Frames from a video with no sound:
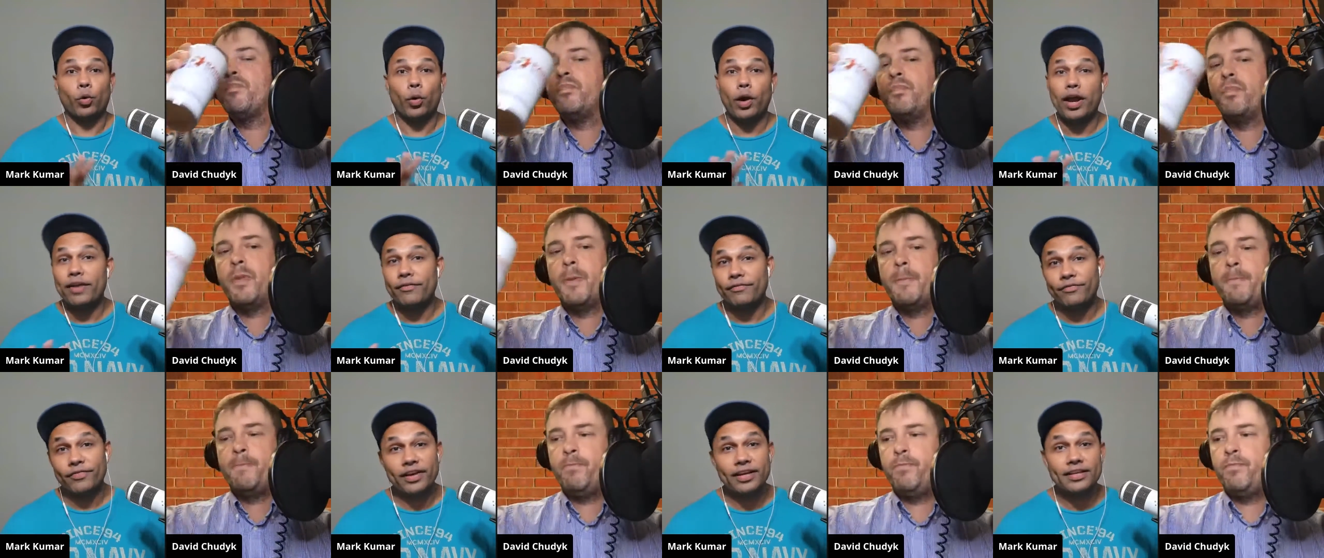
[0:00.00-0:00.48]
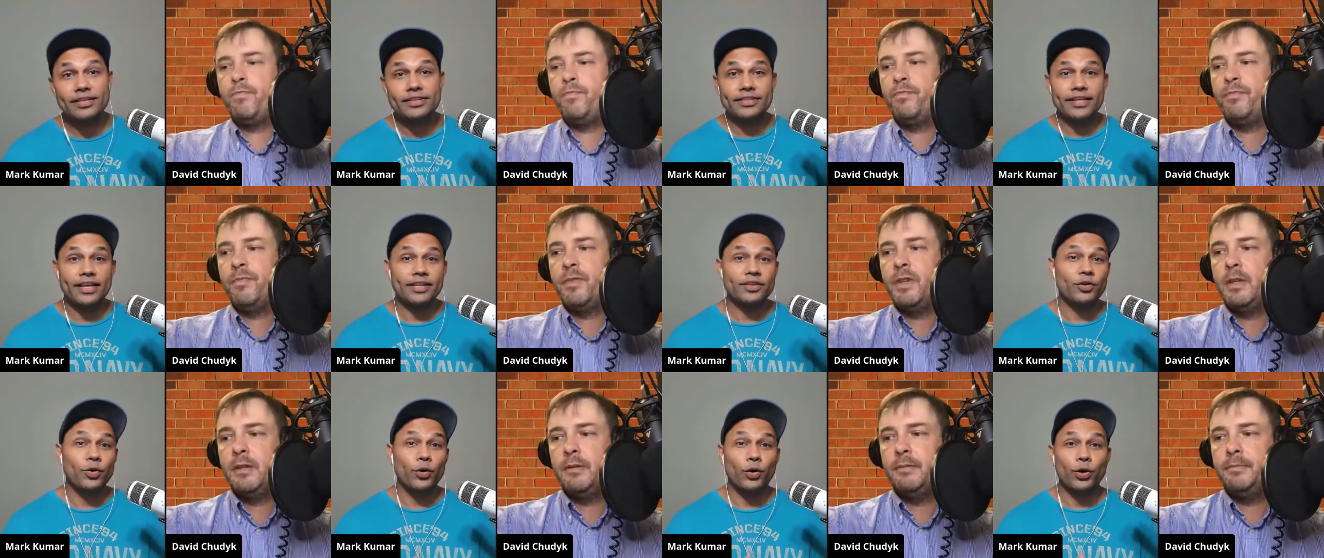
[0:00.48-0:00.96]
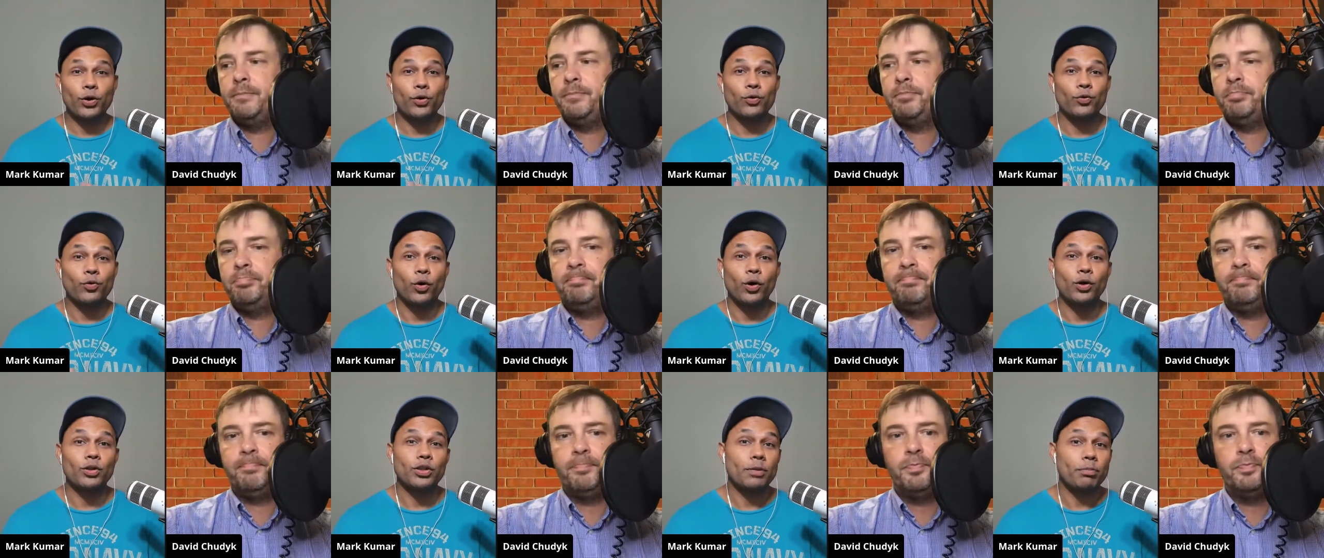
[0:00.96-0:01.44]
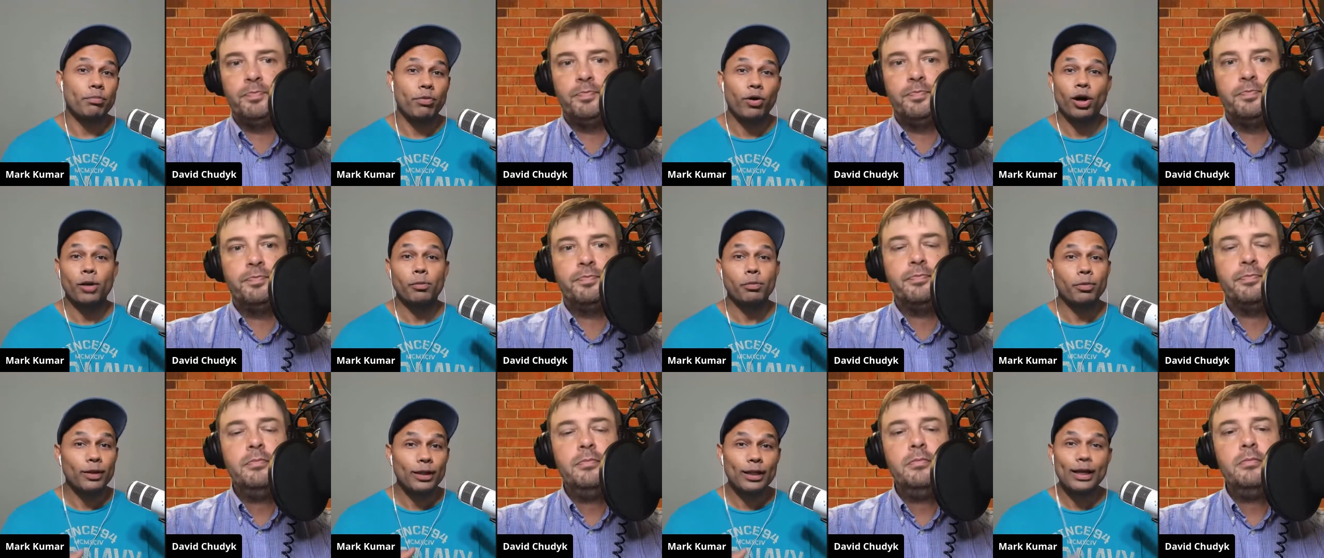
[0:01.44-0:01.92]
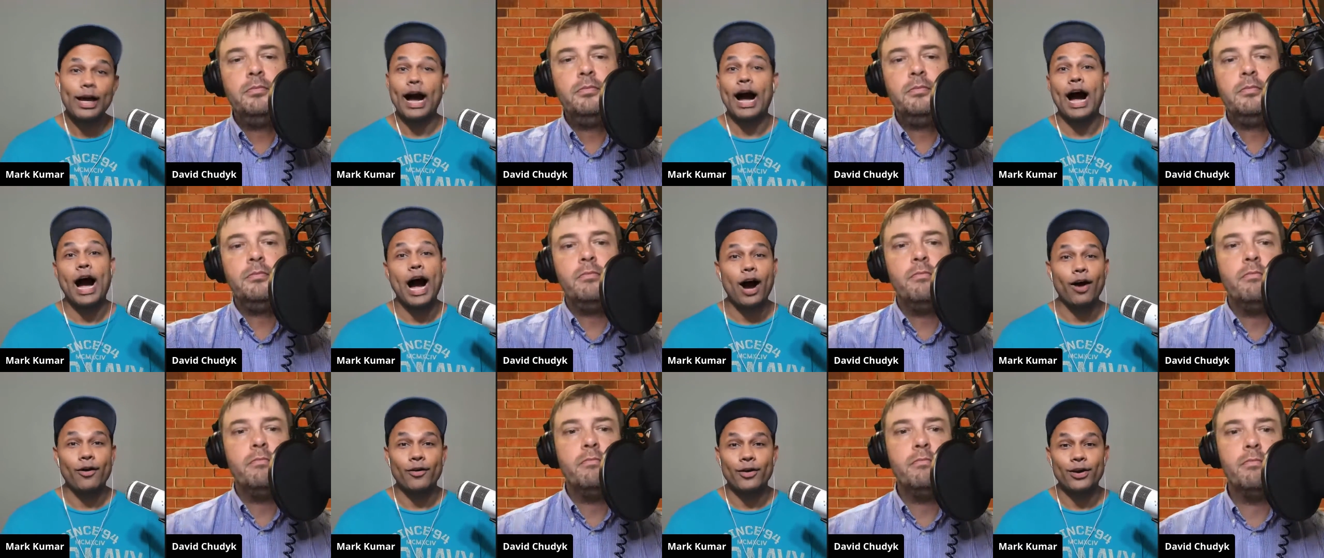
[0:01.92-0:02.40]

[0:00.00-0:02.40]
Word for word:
Speaker 1: great friend Seth Godin wrote, The Purple Cow,